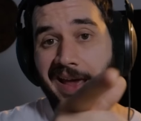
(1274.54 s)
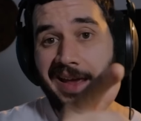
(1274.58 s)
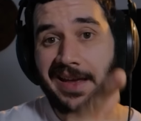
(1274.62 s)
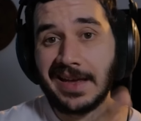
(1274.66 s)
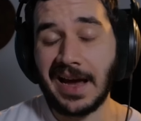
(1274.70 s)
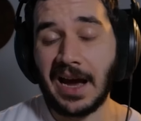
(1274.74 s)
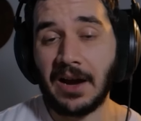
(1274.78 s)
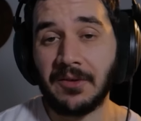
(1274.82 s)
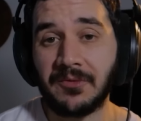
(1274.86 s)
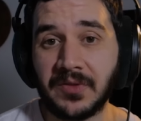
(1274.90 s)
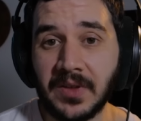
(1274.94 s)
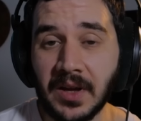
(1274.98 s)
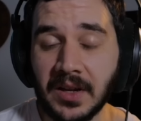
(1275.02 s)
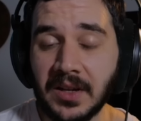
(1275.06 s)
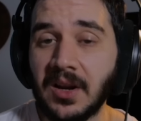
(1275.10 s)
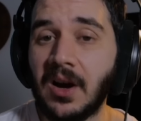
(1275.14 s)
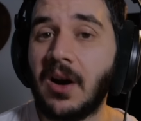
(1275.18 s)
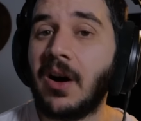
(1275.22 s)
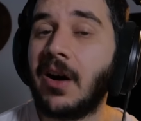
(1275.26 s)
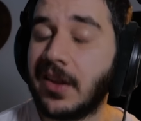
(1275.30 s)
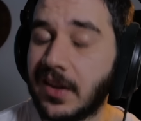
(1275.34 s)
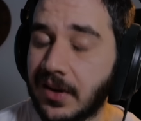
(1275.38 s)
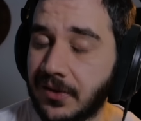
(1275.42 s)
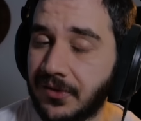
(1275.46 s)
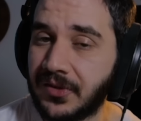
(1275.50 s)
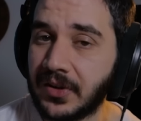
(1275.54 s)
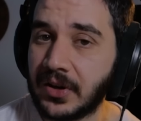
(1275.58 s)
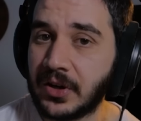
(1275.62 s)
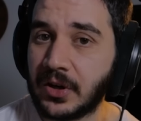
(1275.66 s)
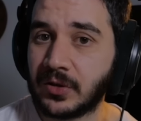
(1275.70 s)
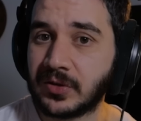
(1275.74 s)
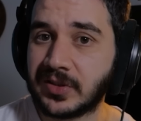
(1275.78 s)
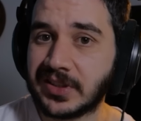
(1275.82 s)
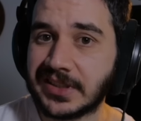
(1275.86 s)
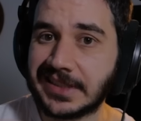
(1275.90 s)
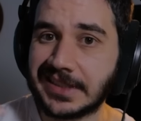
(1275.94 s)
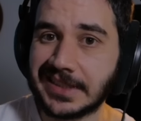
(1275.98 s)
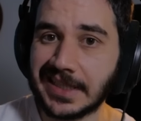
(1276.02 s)
Hey, I've done other
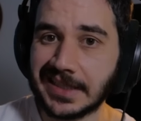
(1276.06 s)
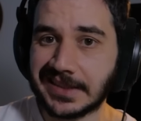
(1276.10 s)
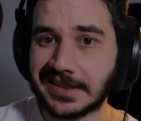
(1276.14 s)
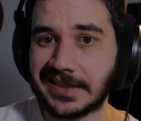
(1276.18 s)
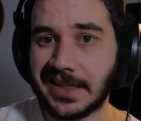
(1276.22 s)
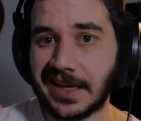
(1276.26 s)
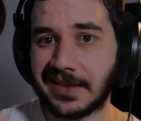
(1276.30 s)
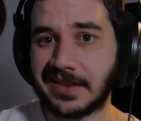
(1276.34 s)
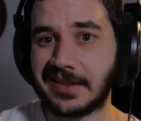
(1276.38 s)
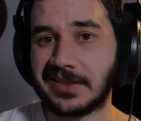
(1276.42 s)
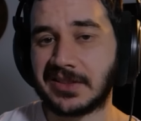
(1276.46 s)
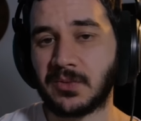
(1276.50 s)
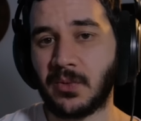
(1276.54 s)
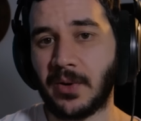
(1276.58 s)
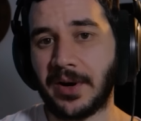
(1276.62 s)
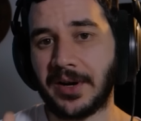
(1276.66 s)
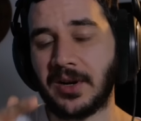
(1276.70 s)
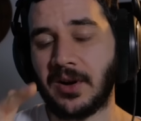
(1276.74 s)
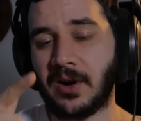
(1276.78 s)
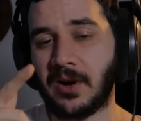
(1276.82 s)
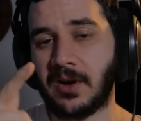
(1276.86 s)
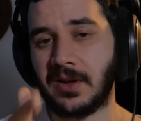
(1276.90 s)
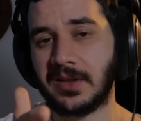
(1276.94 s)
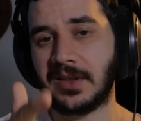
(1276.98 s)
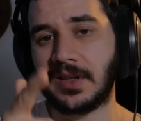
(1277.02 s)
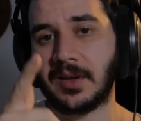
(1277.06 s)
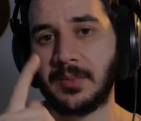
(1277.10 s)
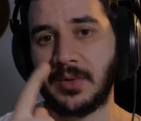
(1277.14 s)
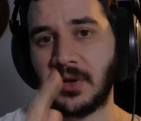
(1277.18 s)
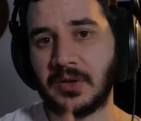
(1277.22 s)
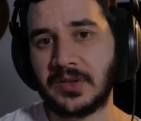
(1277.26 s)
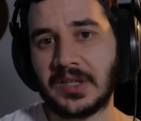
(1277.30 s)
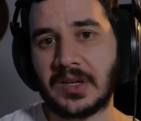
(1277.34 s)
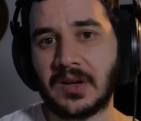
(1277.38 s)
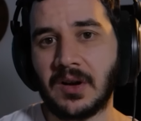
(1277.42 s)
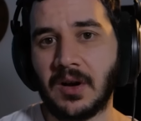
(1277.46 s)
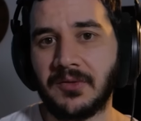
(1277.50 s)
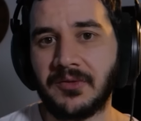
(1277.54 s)
videos just like this one on the
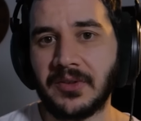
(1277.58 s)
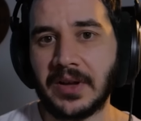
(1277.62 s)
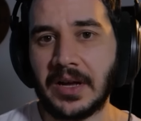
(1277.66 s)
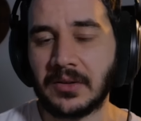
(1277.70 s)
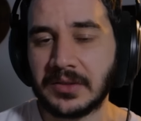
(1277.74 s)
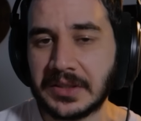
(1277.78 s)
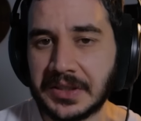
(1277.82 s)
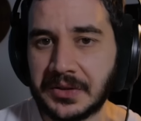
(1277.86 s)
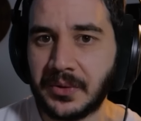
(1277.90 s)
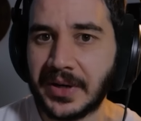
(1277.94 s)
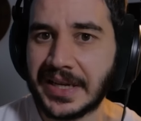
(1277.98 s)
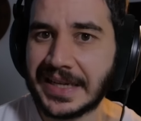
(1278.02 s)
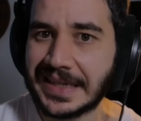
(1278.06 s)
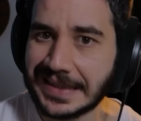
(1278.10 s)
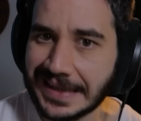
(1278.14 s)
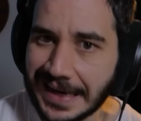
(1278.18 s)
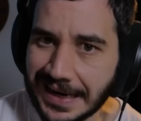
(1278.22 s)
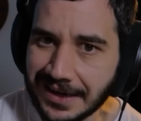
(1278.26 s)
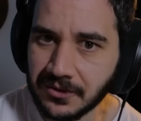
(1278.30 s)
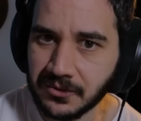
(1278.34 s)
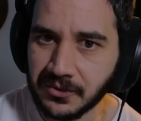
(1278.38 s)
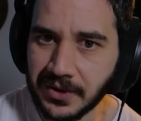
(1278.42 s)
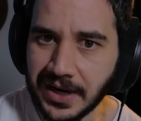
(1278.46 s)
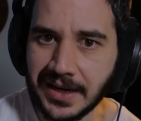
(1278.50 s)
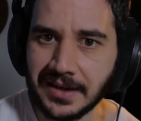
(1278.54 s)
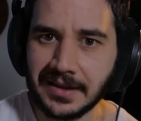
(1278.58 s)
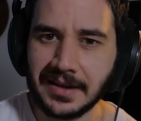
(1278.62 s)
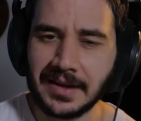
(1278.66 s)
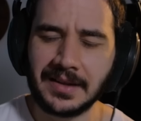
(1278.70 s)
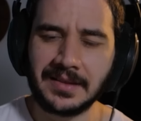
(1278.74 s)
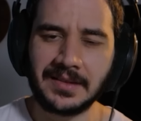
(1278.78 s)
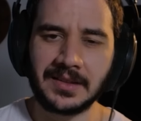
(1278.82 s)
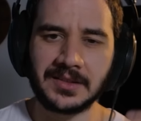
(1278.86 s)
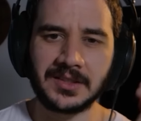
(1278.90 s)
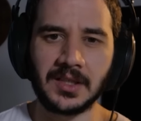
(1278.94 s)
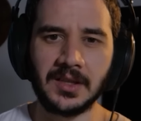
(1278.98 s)
music of Elden Ring Nightreign.